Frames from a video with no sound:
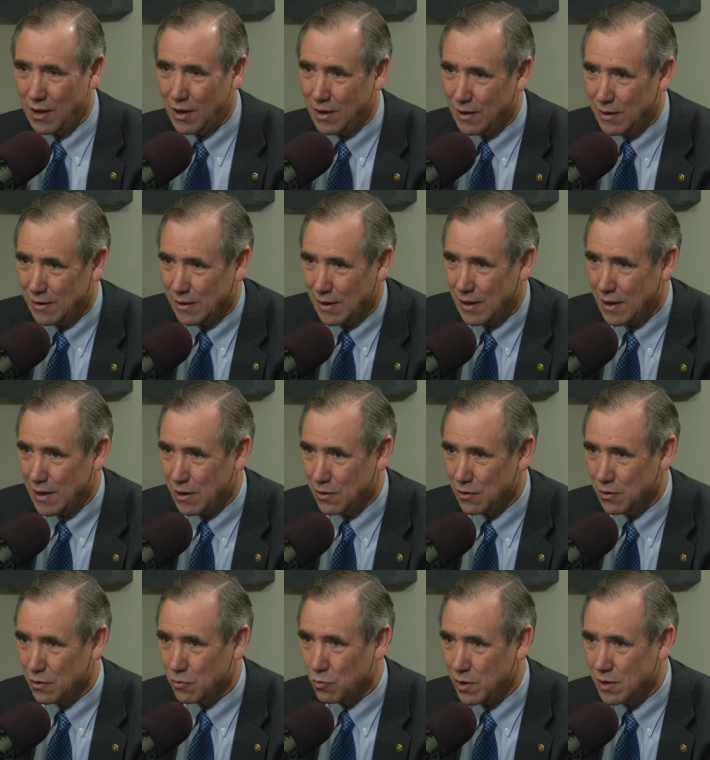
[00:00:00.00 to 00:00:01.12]

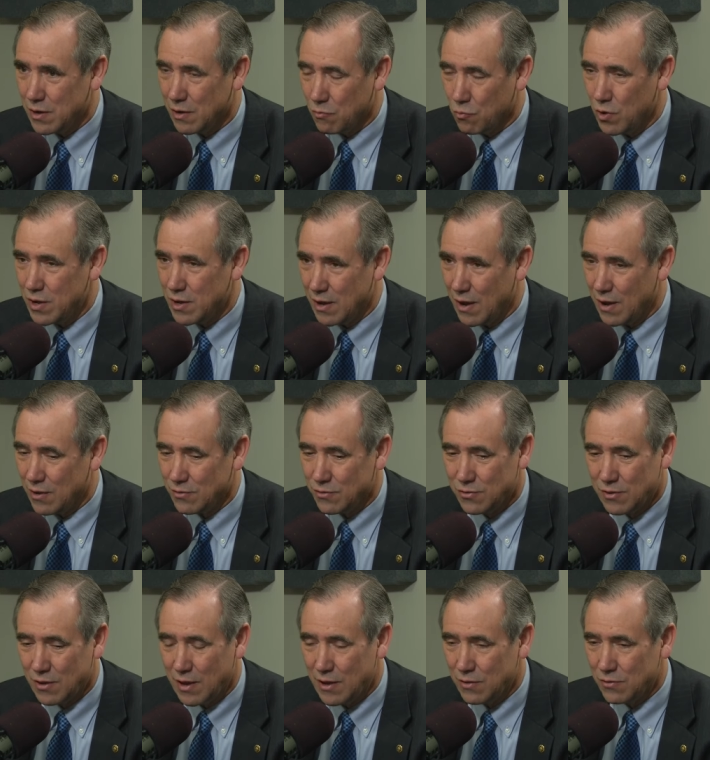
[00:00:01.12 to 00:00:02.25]
and
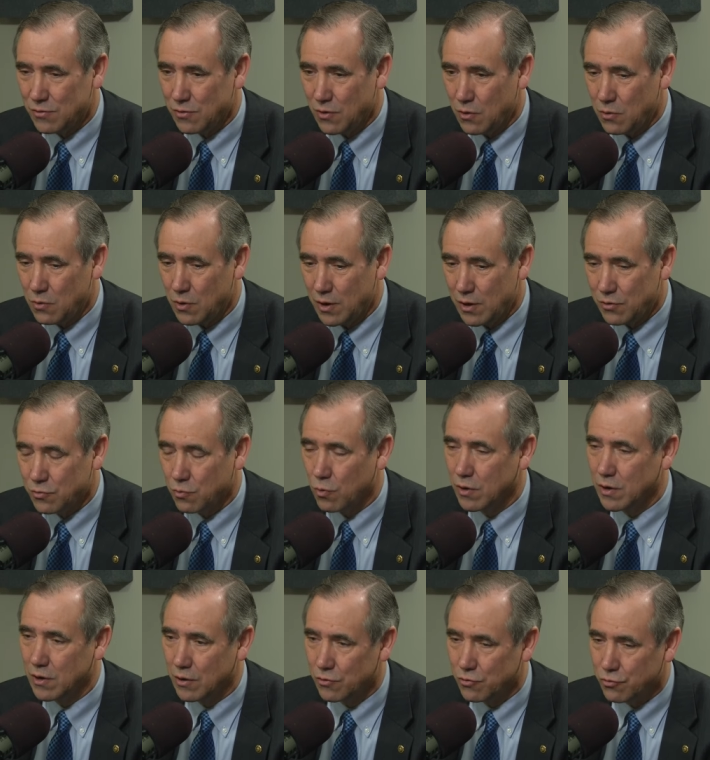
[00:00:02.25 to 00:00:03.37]
recounts. And so it's
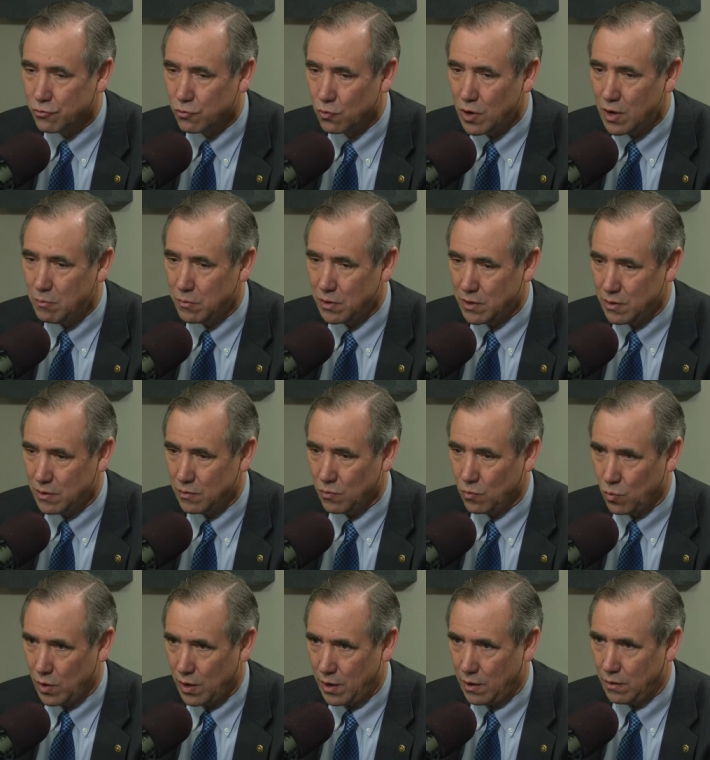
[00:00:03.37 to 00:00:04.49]
working extremely
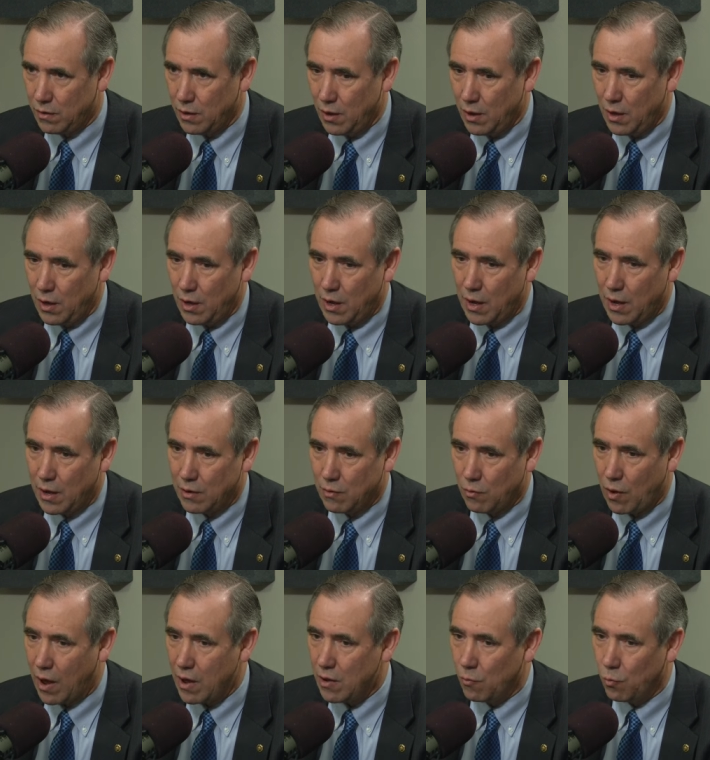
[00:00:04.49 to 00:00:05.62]
well. And
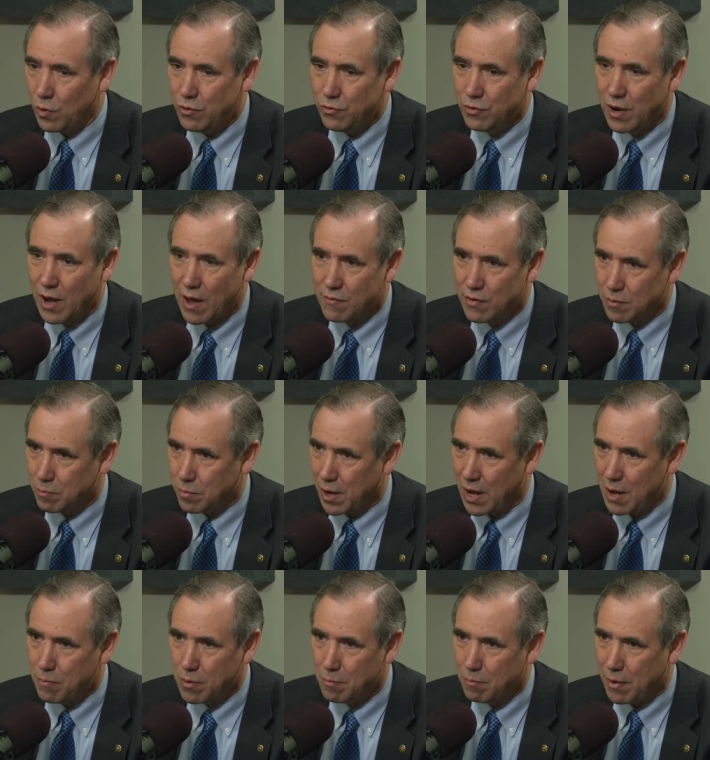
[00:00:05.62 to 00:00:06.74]
we should have a
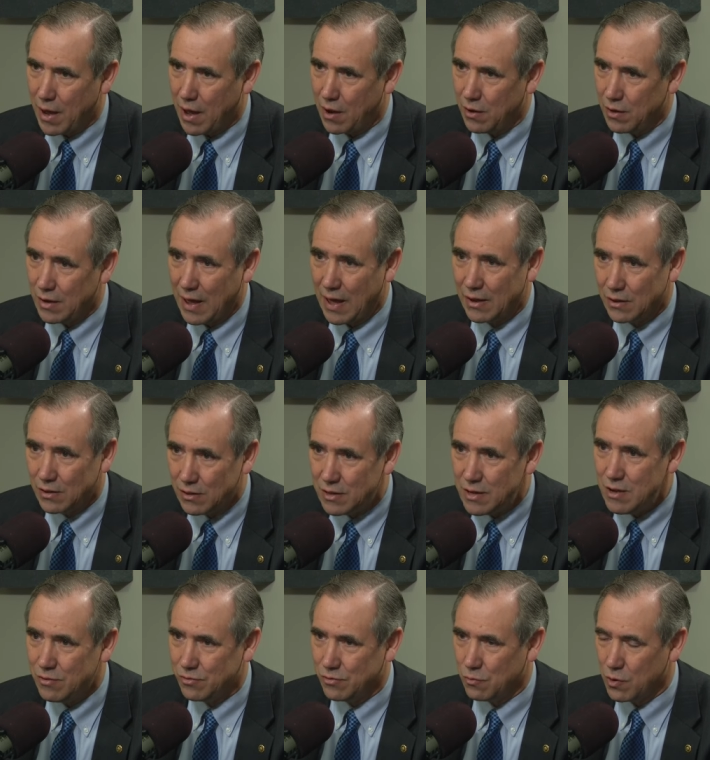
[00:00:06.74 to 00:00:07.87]
paper ballot, at
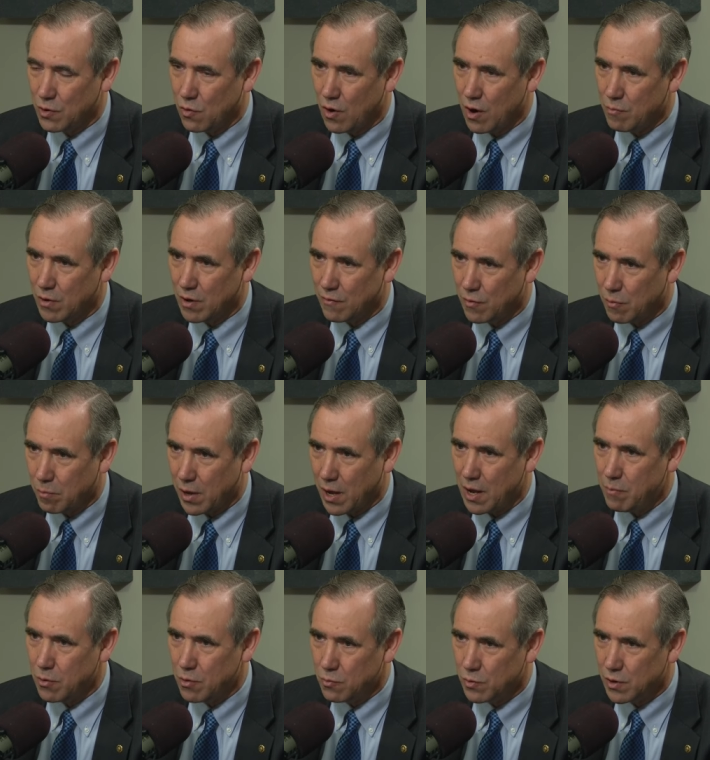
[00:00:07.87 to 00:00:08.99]
least the requirement of a
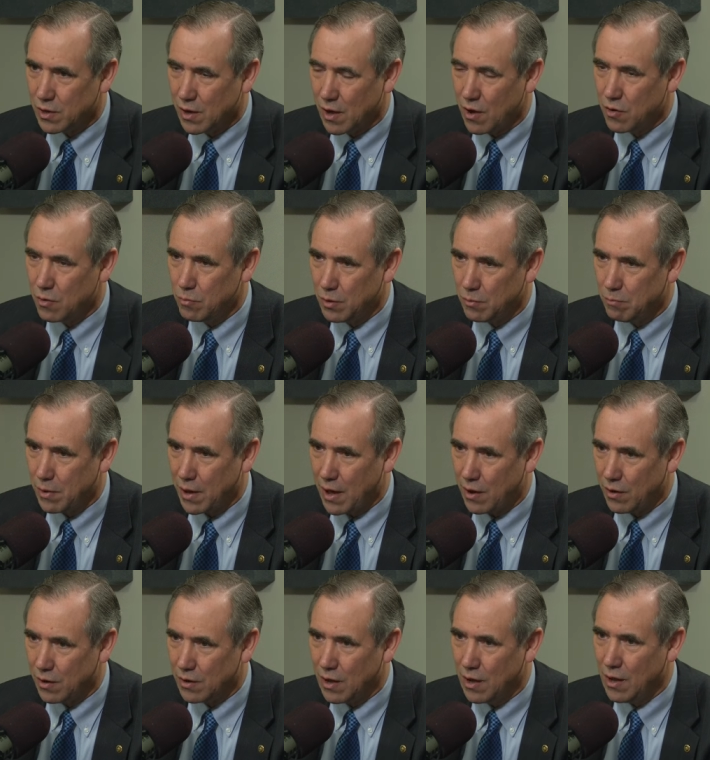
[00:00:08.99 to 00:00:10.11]
paper recountable
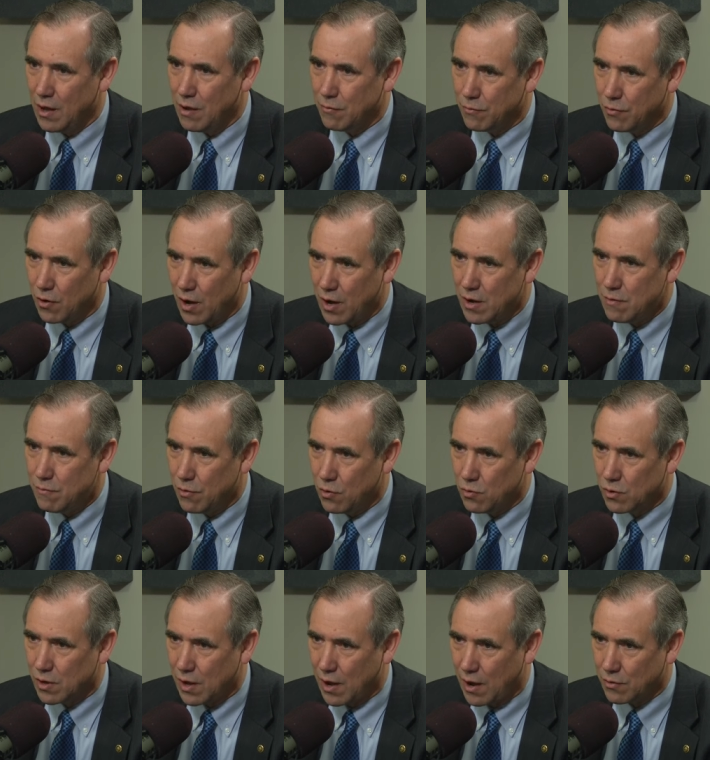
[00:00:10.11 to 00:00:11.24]
ballot for any
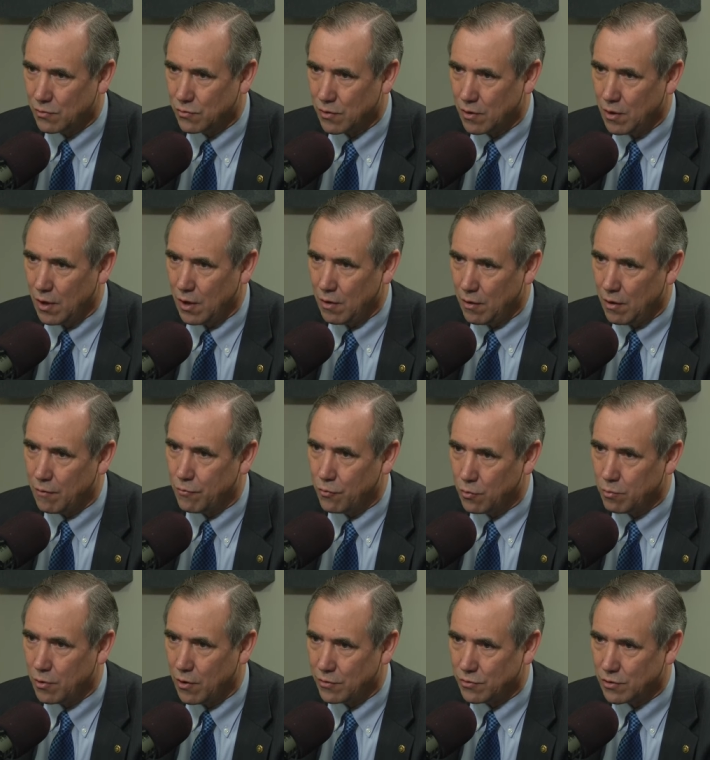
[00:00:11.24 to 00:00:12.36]
vote cast for
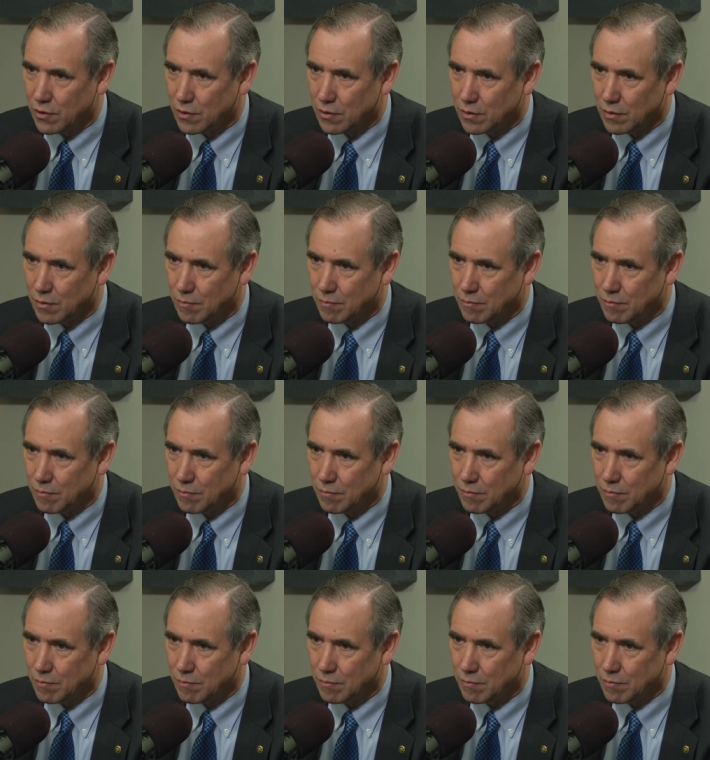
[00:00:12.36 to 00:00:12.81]
president.